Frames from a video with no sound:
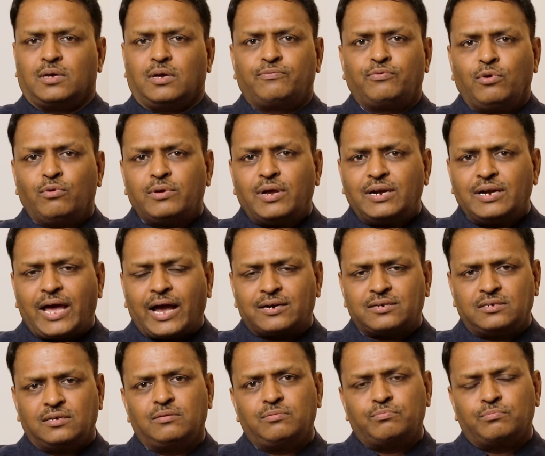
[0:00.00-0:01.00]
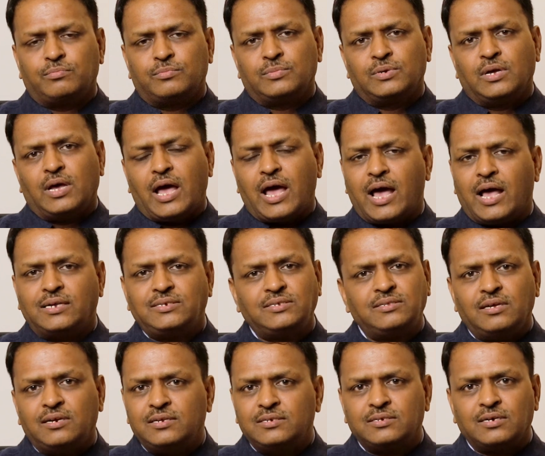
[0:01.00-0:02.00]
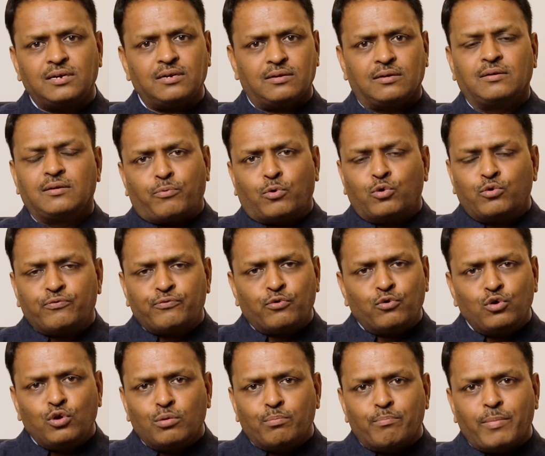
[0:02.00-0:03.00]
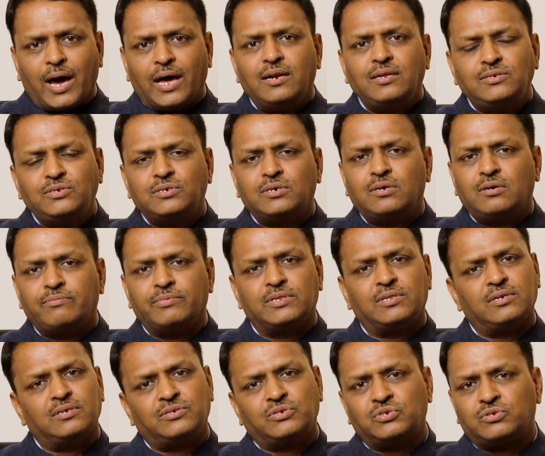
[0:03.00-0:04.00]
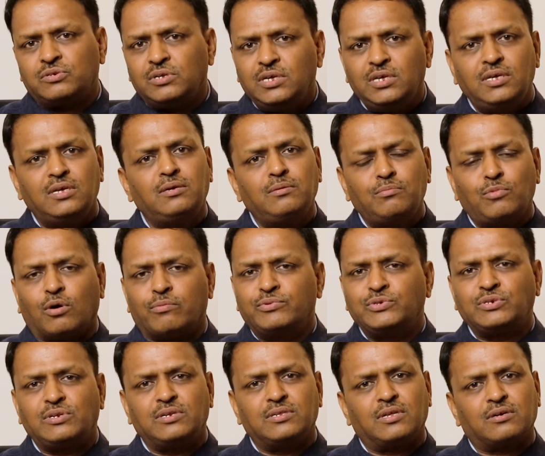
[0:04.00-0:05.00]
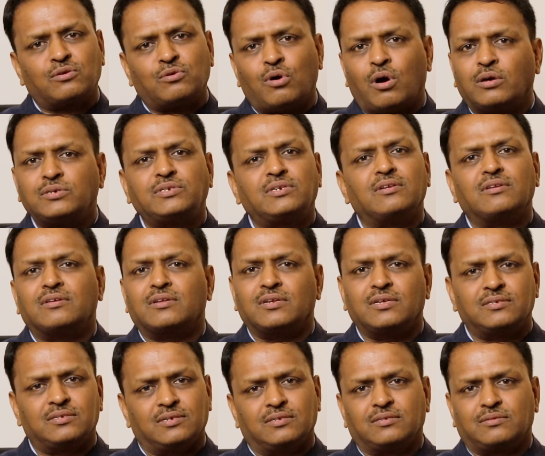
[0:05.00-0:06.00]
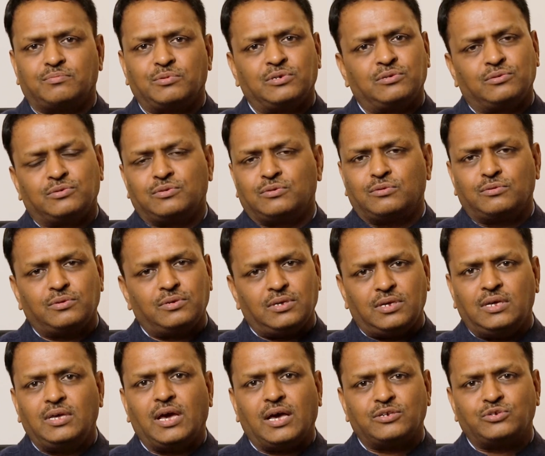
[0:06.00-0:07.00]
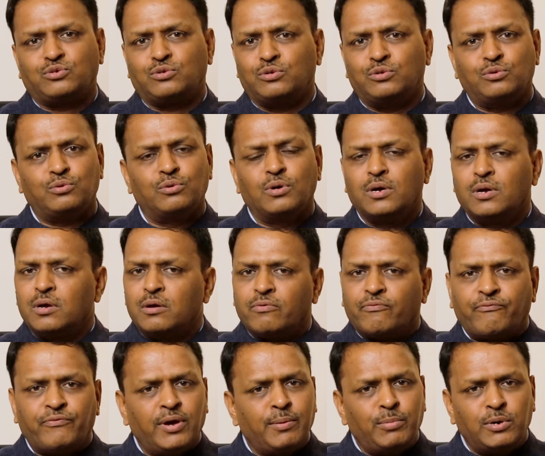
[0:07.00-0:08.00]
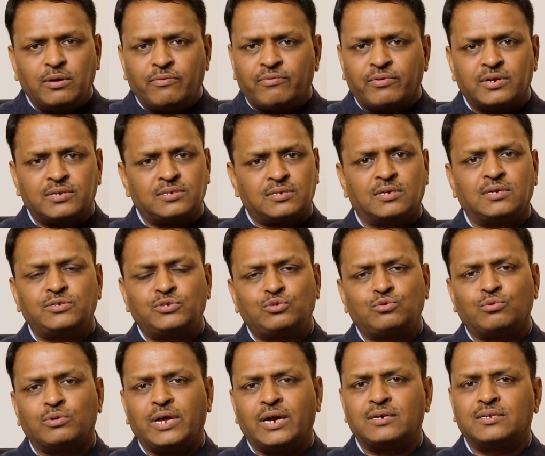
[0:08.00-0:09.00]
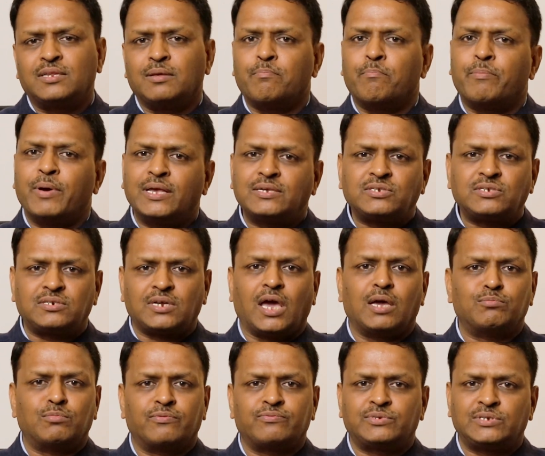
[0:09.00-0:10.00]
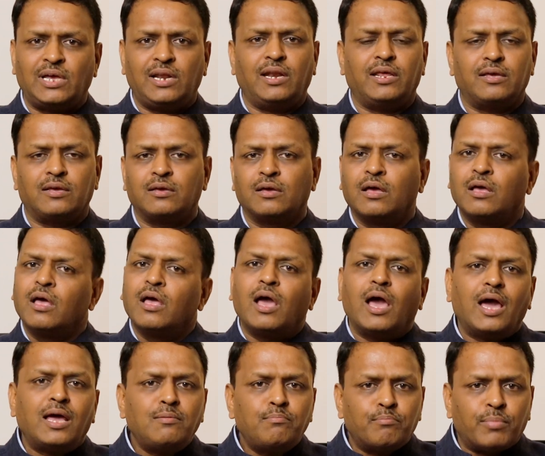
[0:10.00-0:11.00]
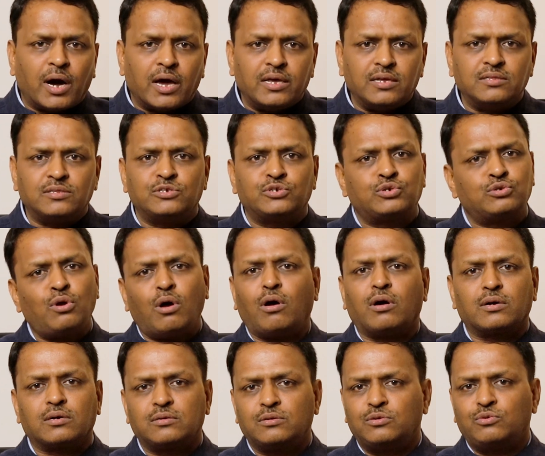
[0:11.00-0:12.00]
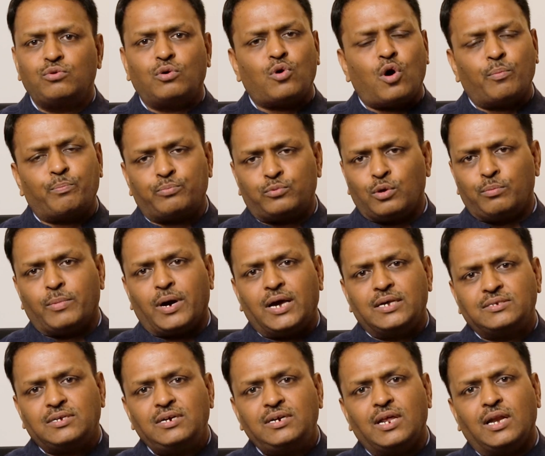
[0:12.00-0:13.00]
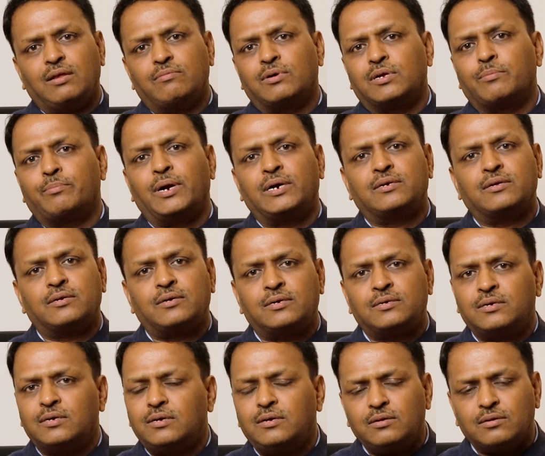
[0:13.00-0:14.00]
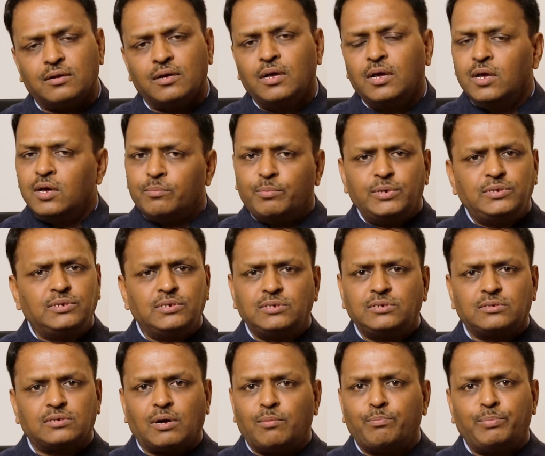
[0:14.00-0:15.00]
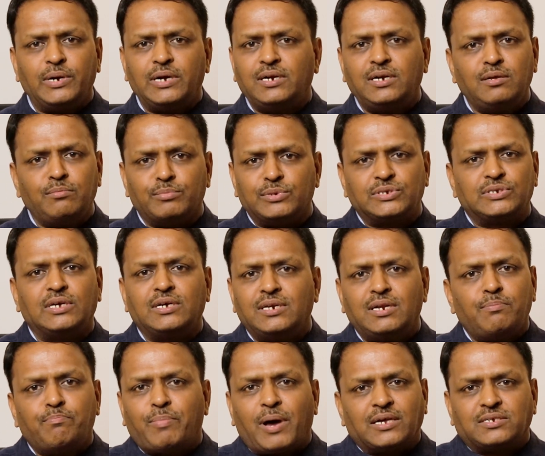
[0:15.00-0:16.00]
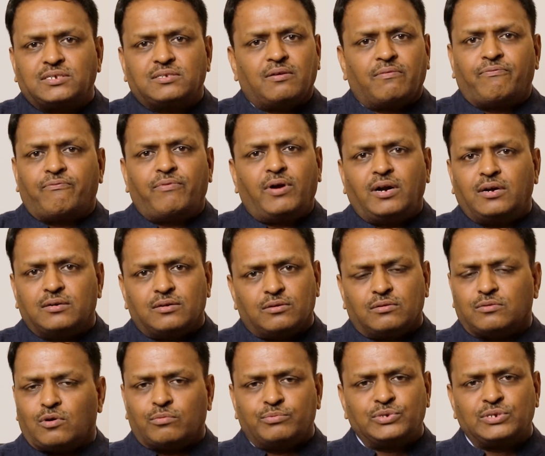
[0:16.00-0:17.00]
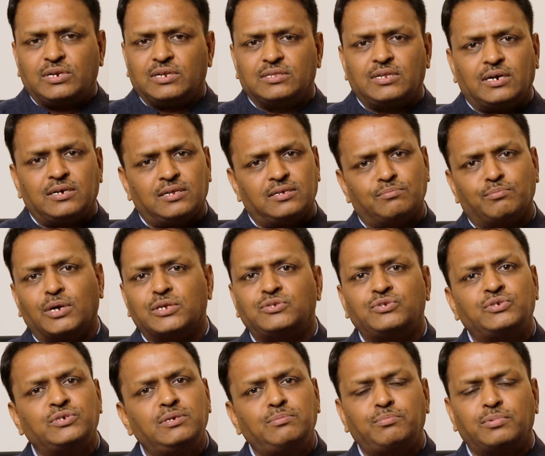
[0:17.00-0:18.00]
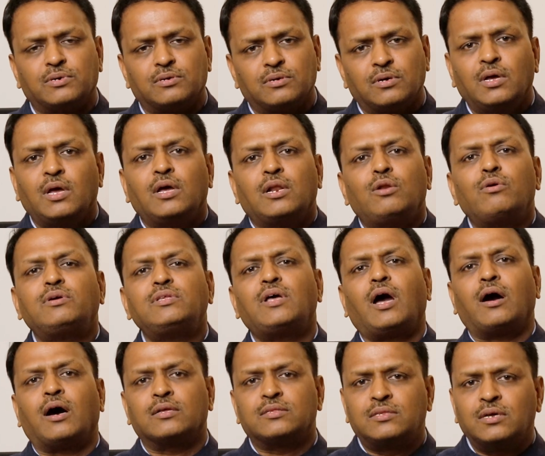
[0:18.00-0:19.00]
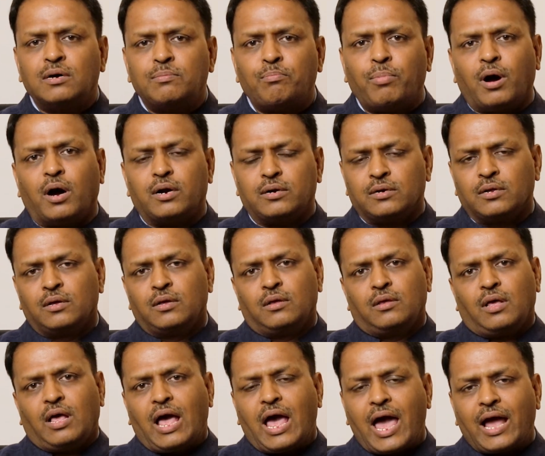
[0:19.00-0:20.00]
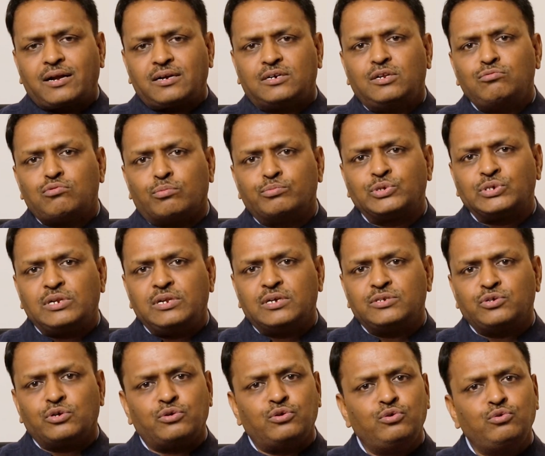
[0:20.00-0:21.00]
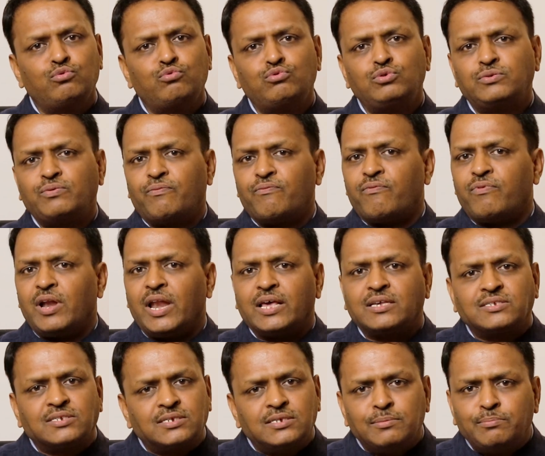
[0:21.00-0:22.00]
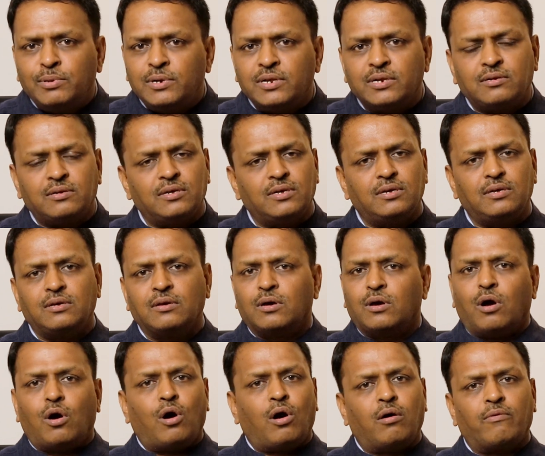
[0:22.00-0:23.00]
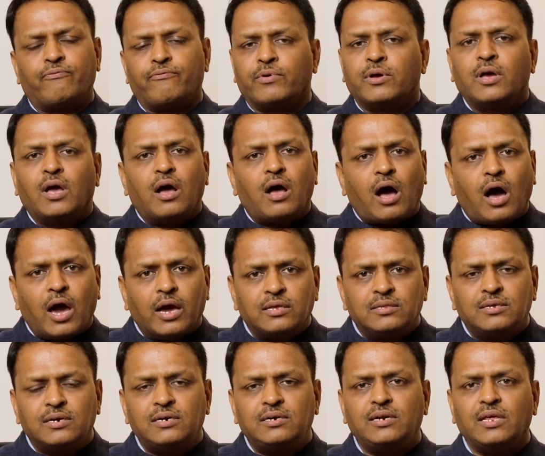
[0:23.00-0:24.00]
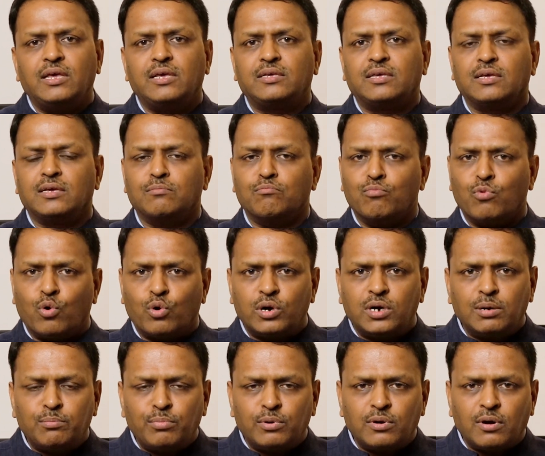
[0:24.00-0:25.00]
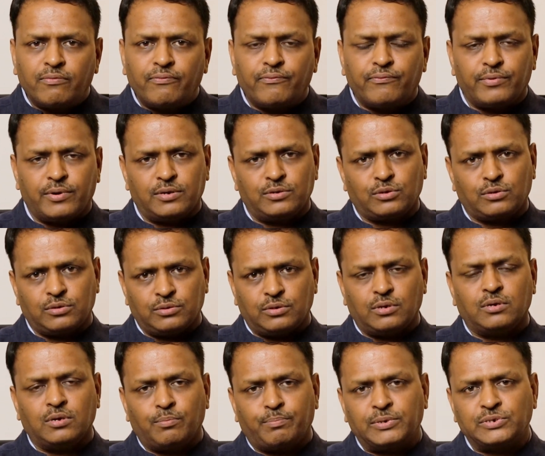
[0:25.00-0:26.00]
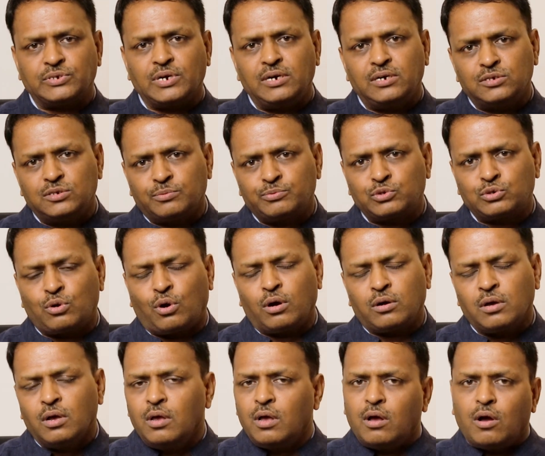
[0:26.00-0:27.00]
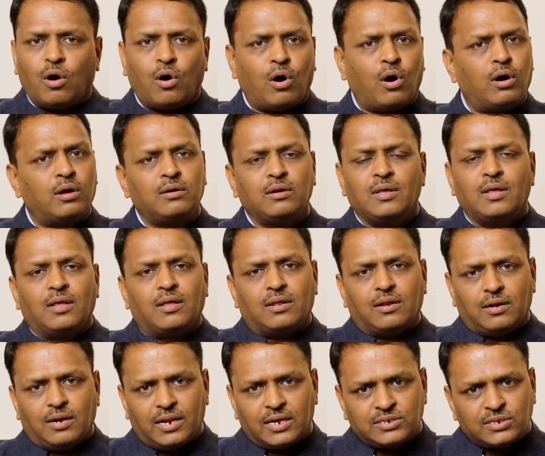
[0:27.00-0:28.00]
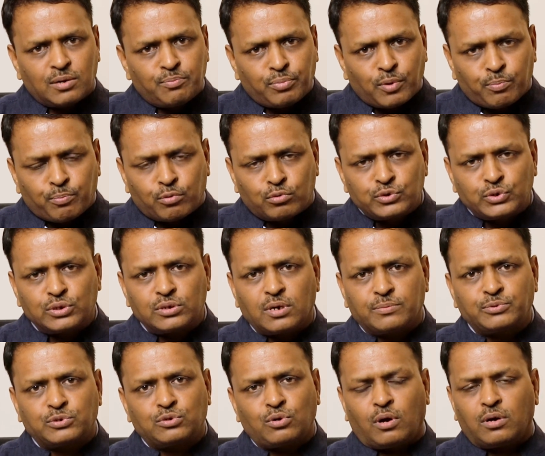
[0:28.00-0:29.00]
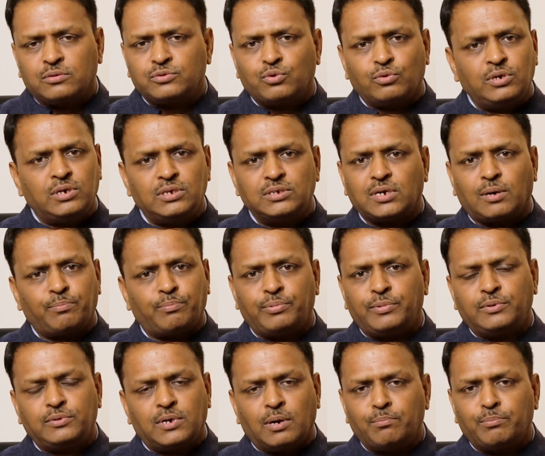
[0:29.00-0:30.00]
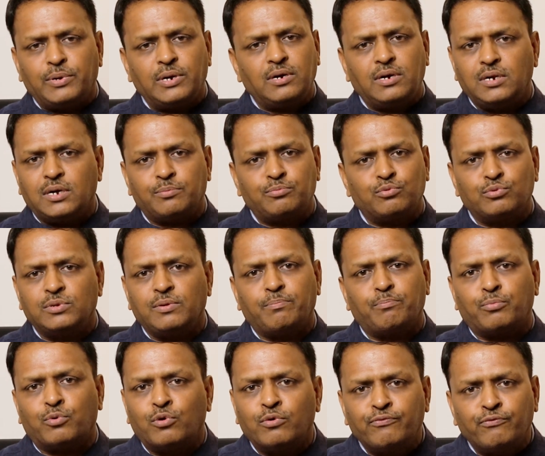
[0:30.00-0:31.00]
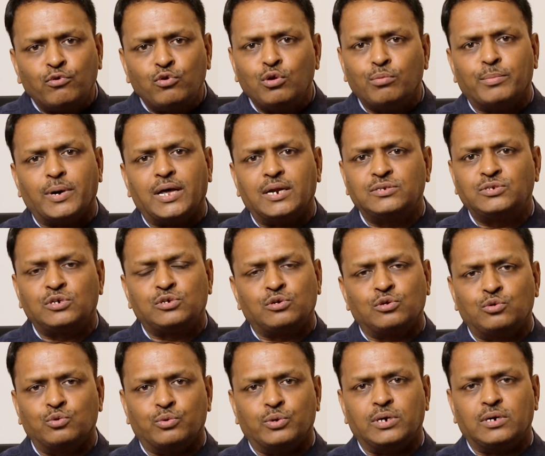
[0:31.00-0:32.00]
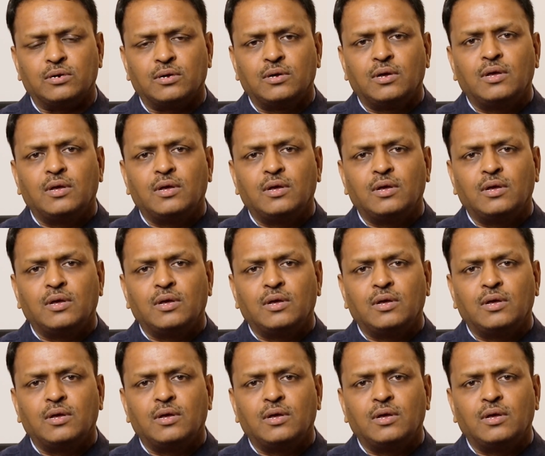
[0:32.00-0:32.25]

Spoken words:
If you look at active, as there is a portfolio manager with his team, obviously the cost increases because he has to do fair bit of research to get the best time of selling and buying the stock to optimize and deliver a better return, which is completely missing in a passive fund. Obviously that is much cheaper. Look at the other part. Active obviously has a huge flexibility of either taking more number of percentage of stock or lesser proportion of stock, so it is completely up to the portfolio manager to do it.